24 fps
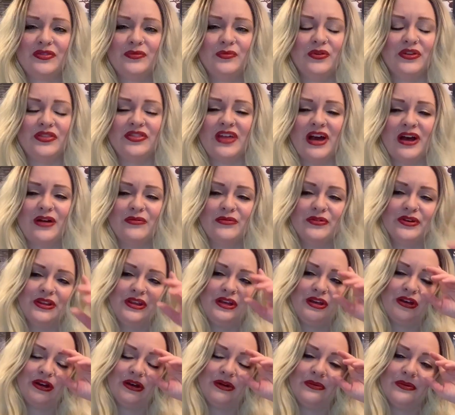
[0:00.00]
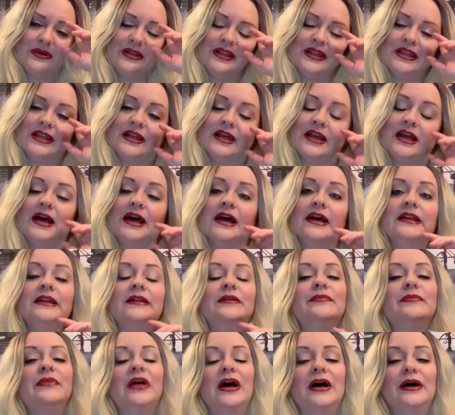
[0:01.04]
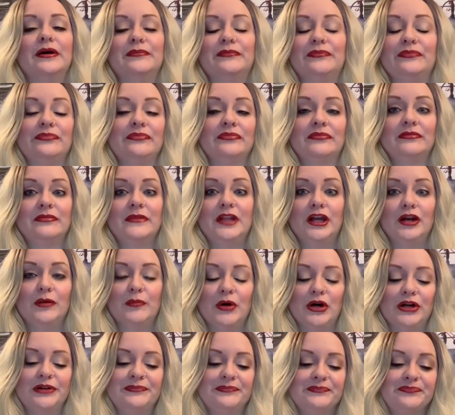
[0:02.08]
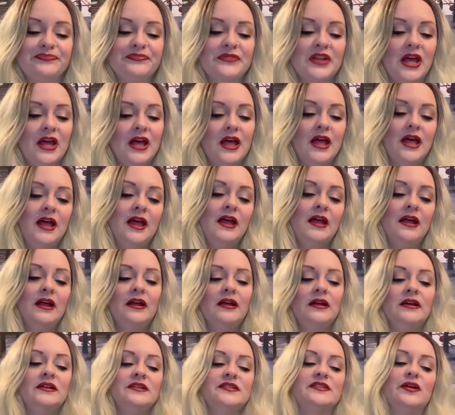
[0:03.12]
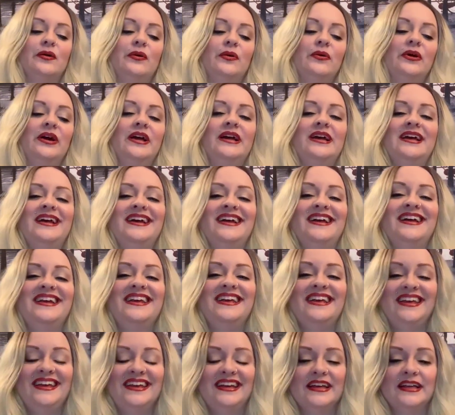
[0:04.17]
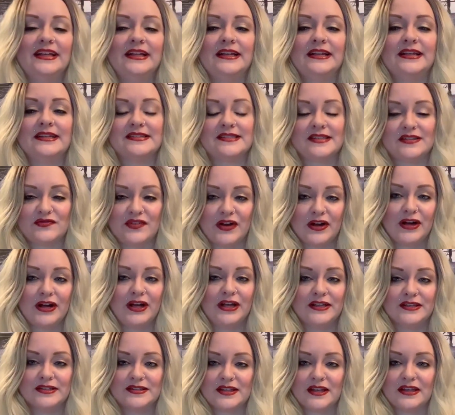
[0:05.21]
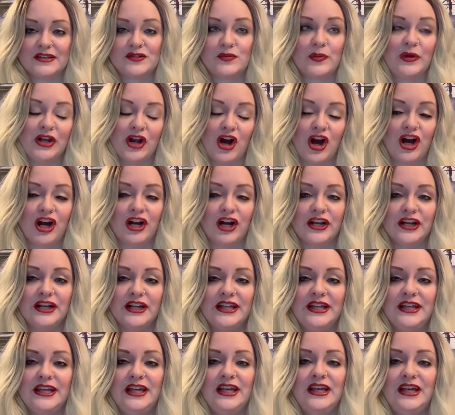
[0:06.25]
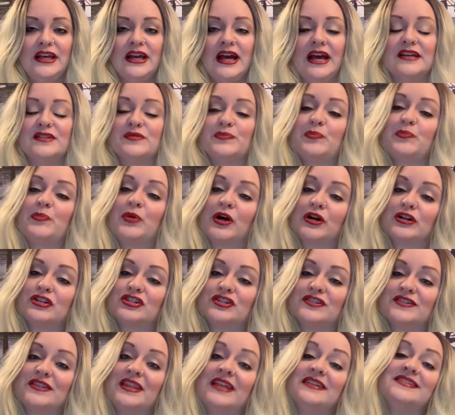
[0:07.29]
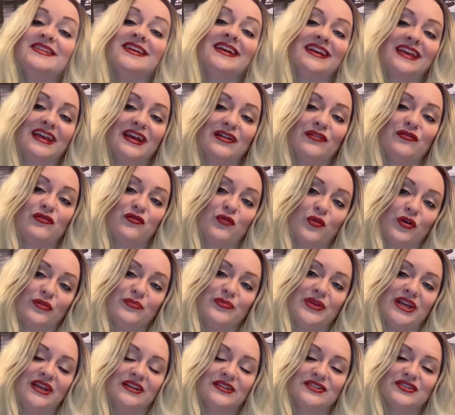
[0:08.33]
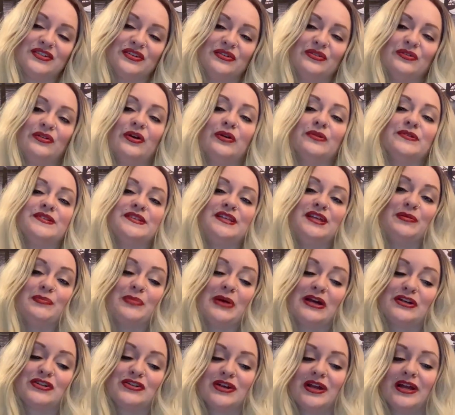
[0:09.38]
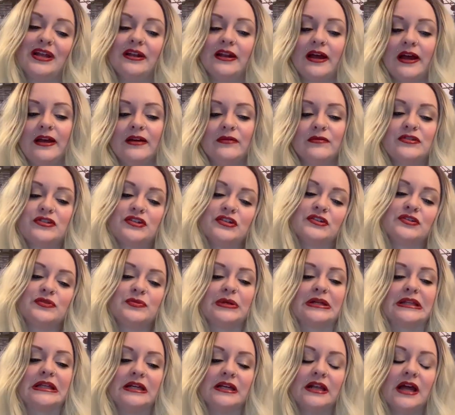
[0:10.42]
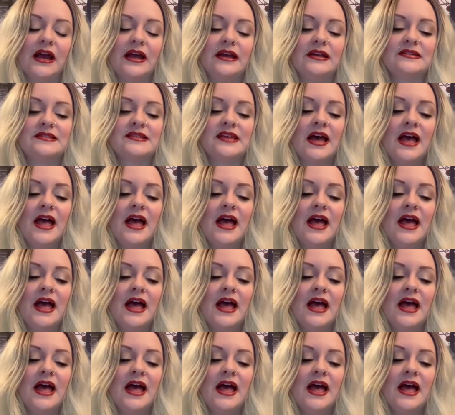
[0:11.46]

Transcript: with that really good one that I had in Amman. So Ian is a sweetheart, and he has purchased the ticket for me to go see Petra at night, which is really nice.